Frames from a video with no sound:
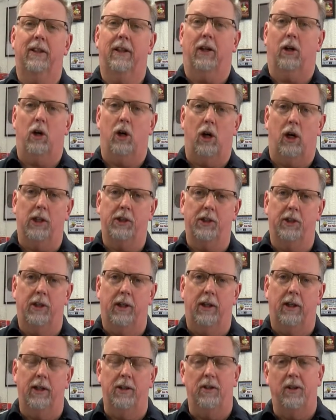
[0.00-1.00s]
it A
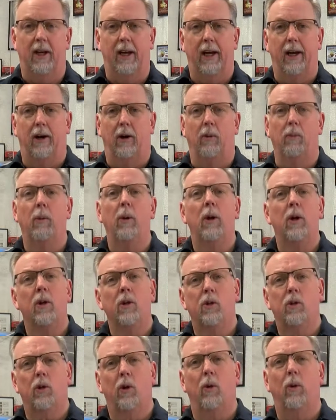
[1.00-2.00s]
Cautionary Tale.
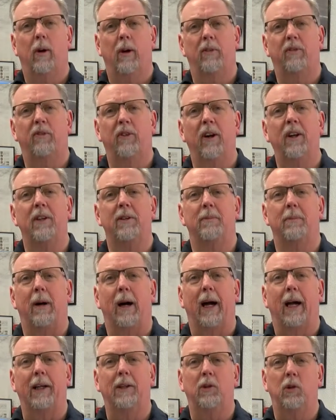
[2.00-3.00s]
So a friend of
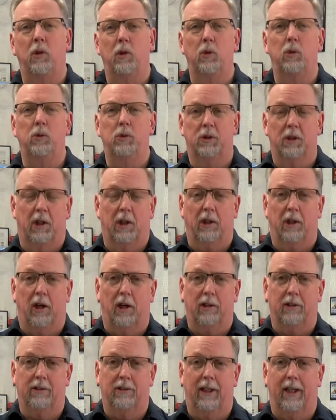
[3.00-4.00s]
mine who's a
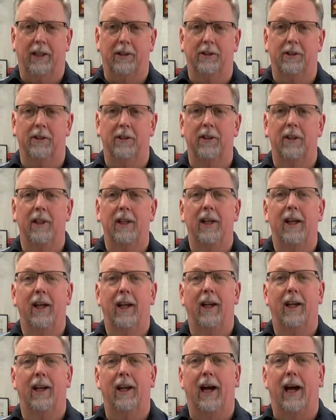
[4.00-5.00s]
car collector
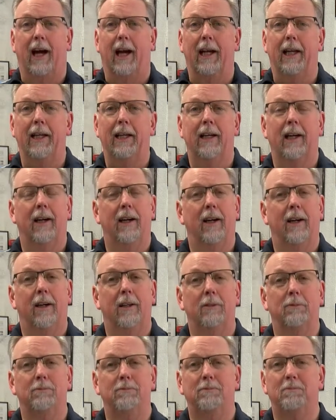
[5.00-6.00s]
and I
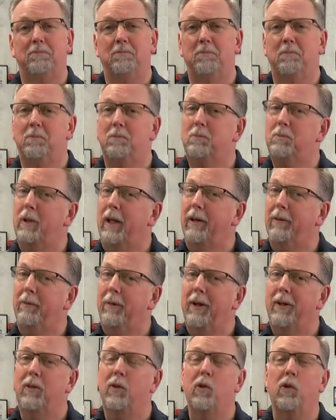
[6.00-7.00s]

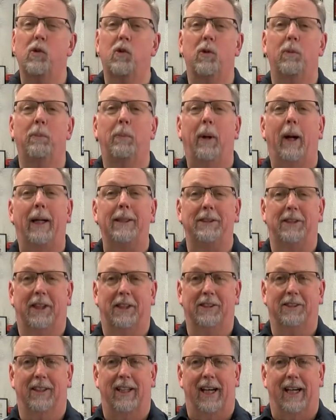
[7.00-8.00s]
went through some
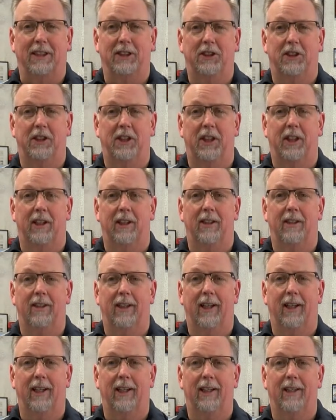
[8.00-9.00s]
projects last year,
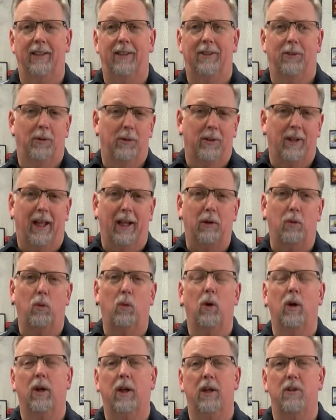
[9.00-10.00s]
and there was a lot of
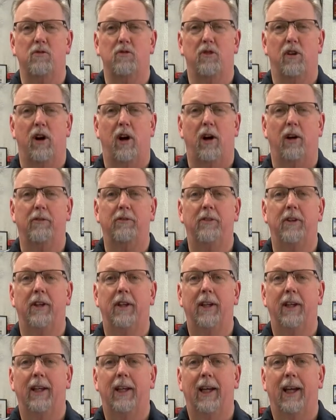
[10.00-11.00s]
work involved.
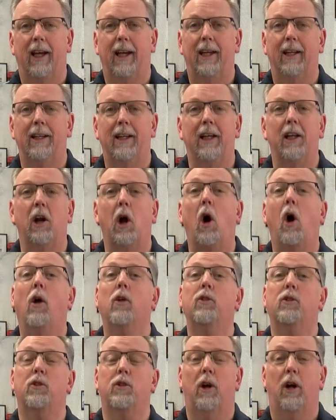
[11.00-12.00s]
And it
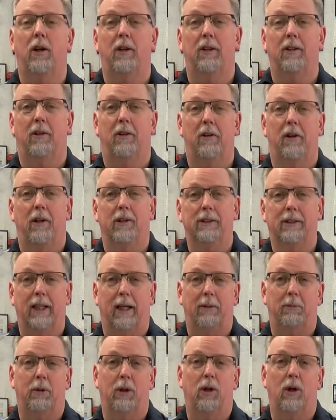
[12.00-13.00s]
all started a long
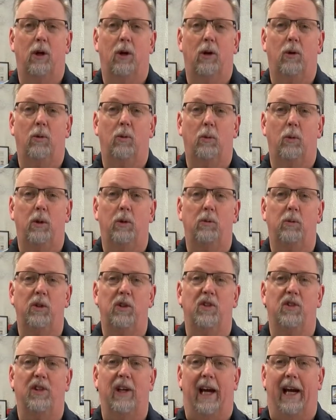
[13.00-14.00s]
time ago when we
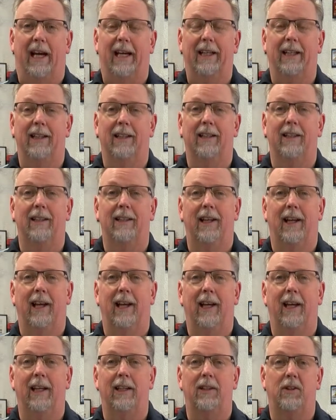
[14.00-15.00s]
sat in
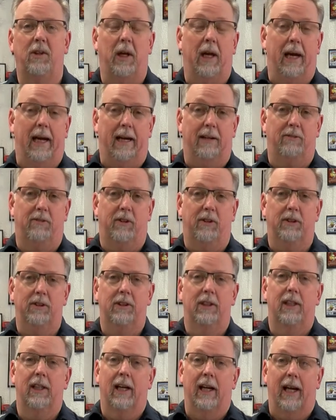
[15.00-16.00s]
a tavern
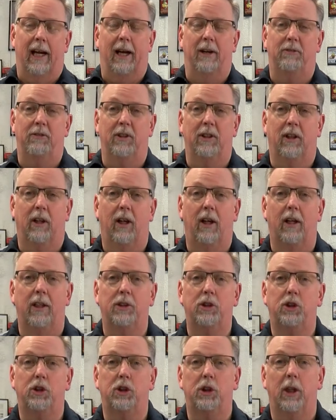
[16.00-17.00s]
having
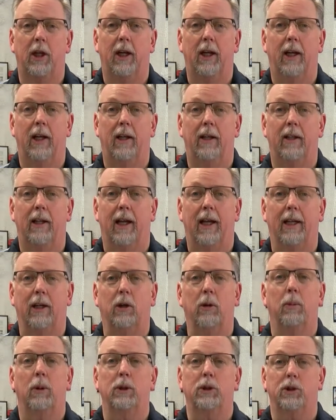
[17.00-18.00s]
lunch and a
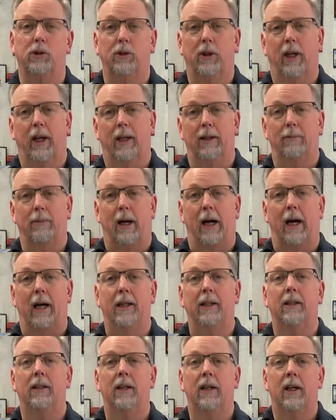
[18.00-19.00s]
commercial came
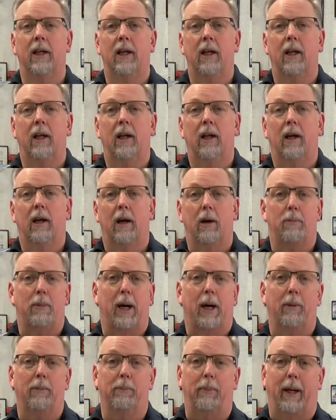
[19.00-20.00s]
on
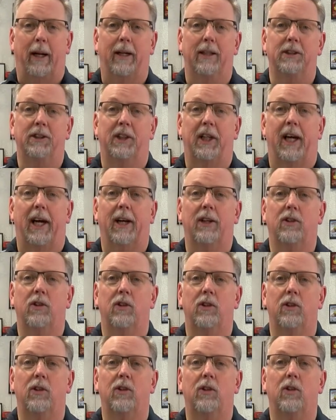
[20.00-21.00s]
about
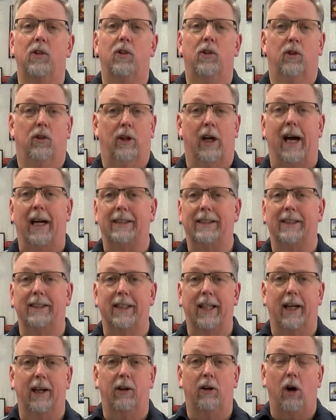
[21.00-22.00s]
Barrett-Jackson's
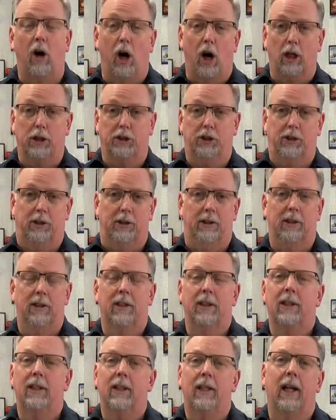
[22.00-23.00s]
Scottsdale auction.
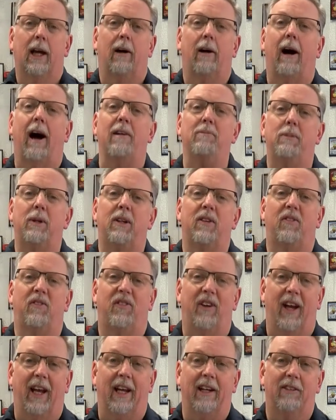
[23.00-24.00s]
Now, I've been a
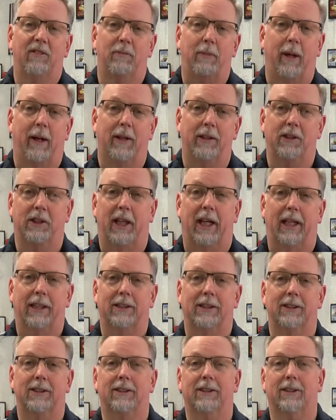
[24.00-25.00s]
fan of
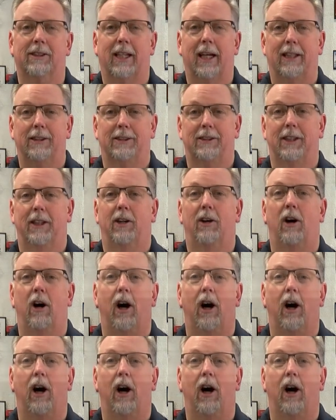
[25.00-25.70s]
Barrett-Jackson's Scottsdale